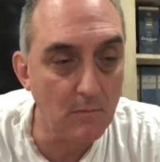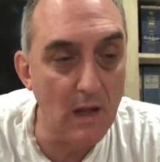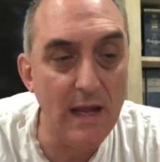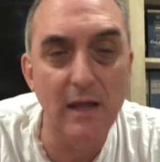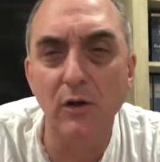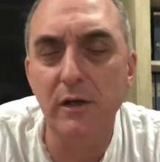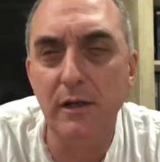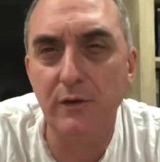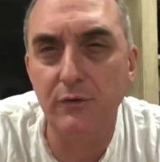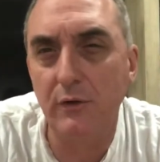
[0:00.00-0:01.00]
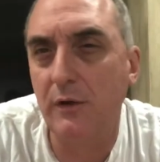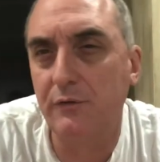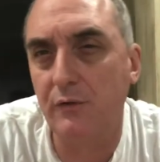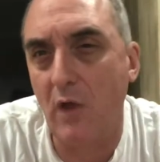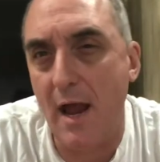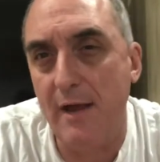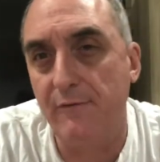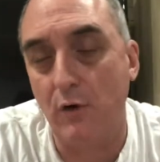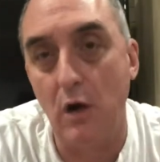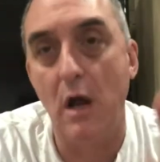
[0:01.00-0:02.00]
Hielan is slang
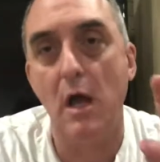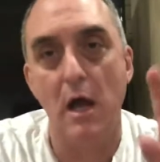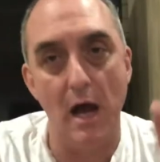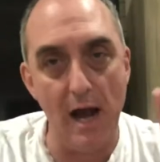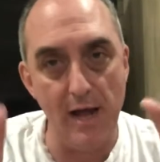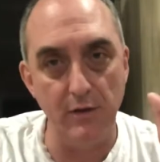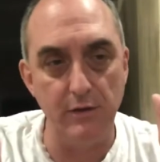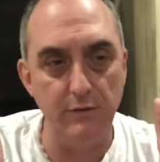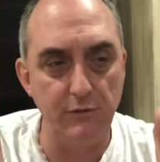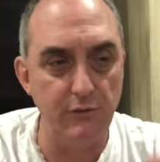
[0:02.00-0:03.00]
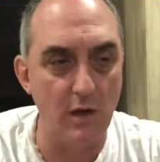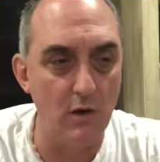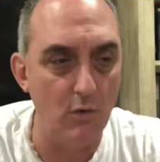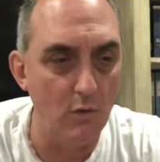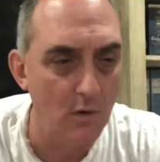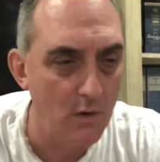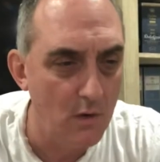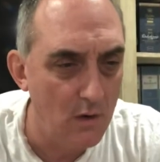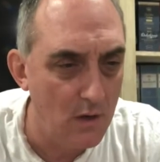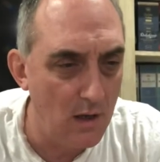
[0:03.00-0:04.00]
for Highland, so
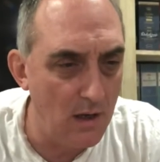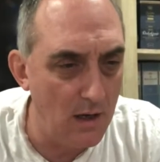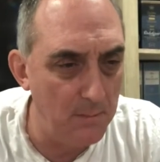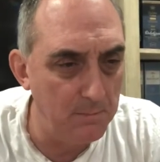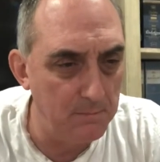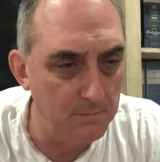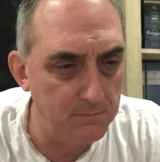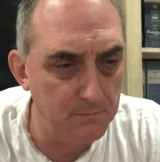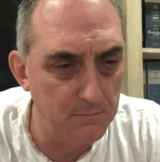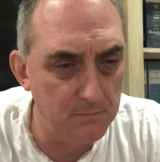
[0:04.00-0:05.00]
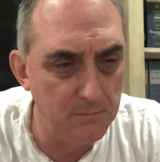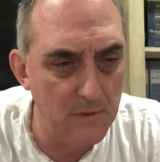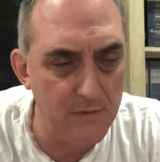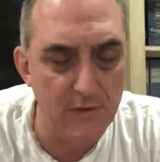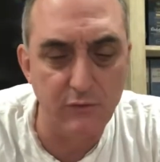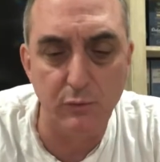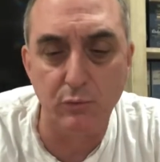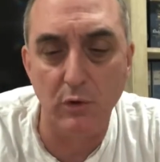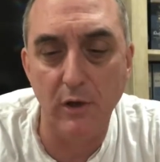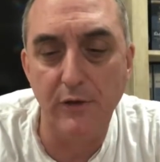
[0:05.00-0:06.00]
and this was
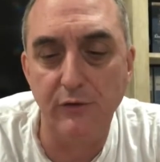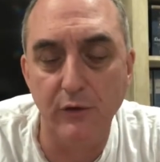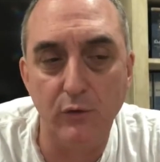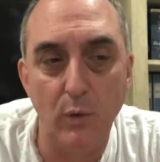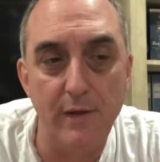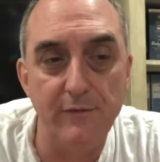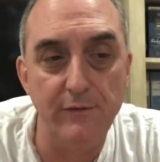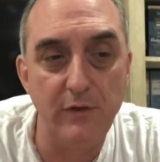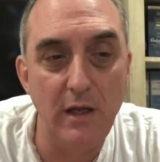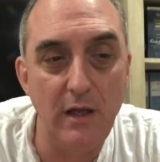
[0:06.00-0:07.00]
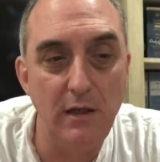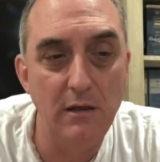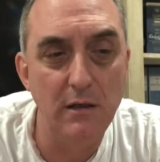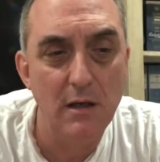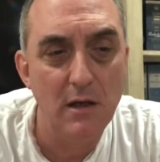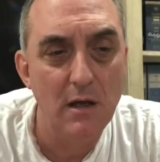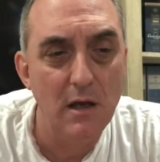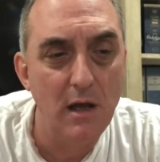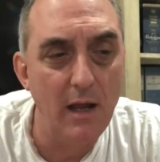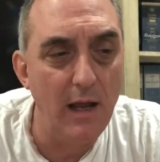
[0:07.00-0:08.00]
released in 2015,
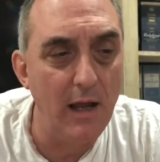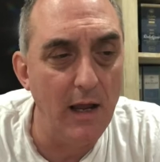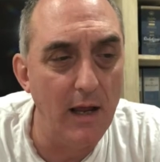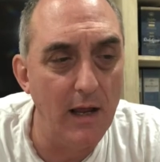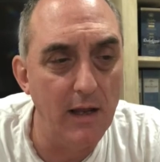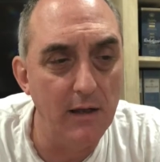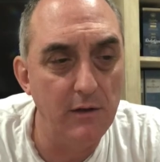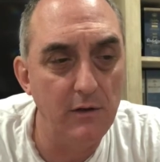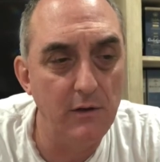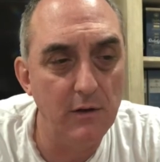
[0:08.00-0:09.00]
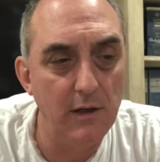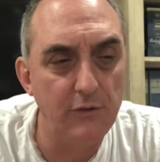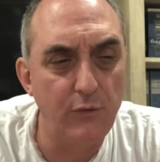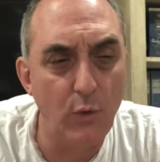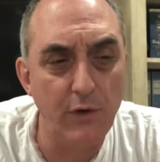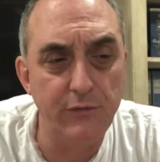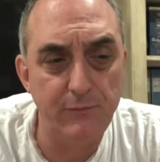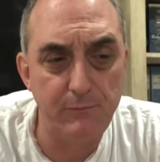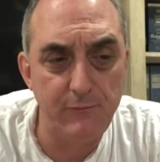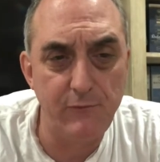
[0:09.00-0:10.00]
and it's 46%
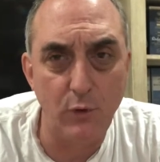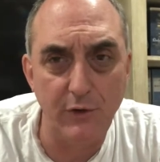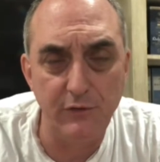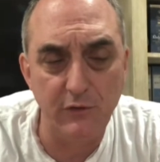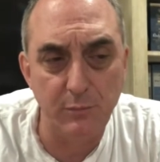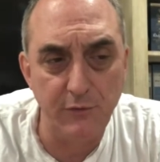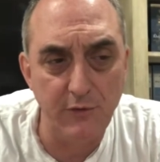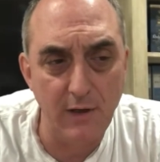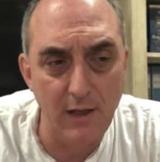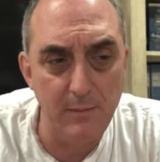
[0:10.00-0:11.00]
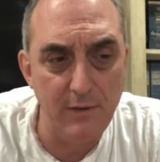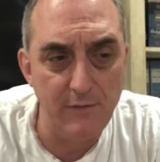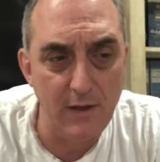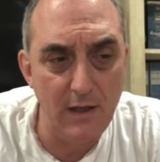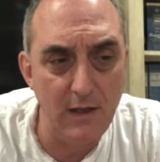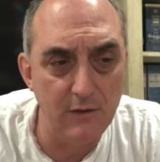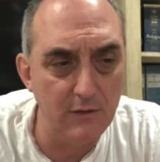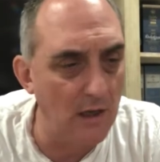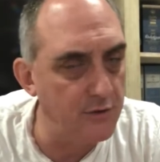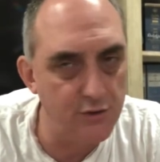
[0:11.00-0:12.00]
ABV,
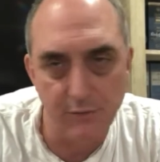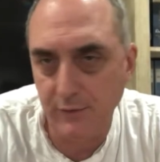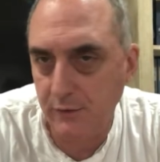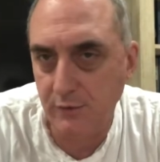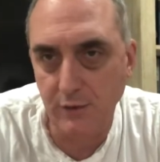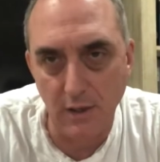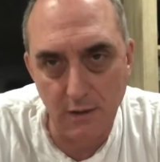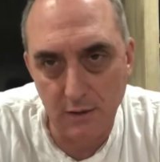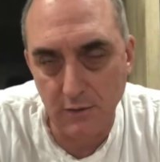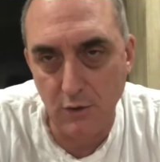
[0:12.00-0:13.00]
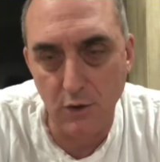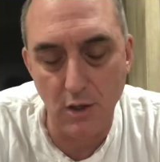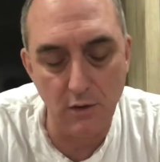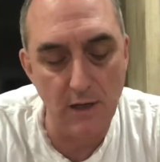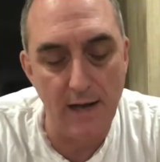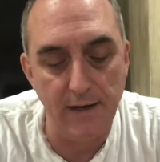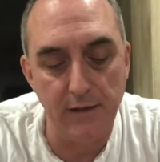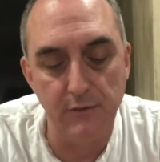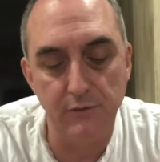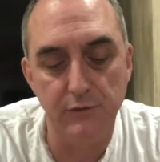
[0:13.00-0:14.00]
non-chill filtered, no color added.
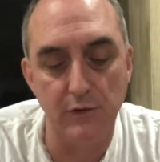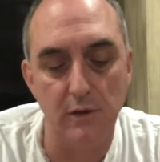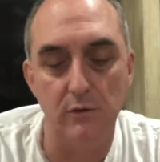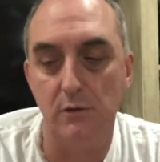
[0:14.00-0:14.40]
So,